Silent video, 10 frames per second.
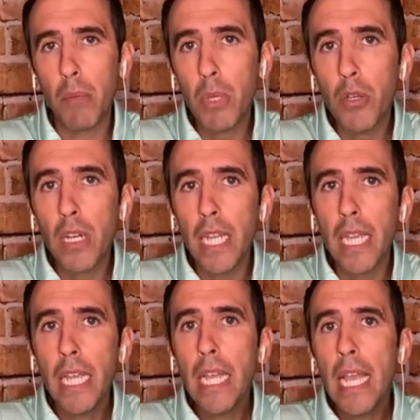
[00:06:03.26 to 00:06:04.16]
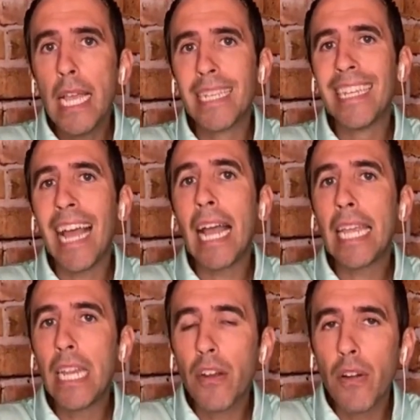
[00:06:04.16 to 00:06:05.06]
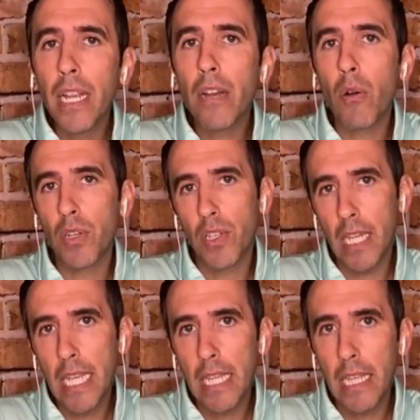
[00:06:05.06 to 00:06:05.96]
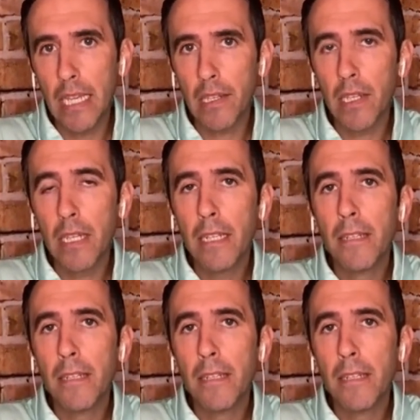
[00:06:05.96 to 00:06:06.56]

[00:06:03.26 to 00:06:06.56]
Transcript: community is not hearing or seeing this.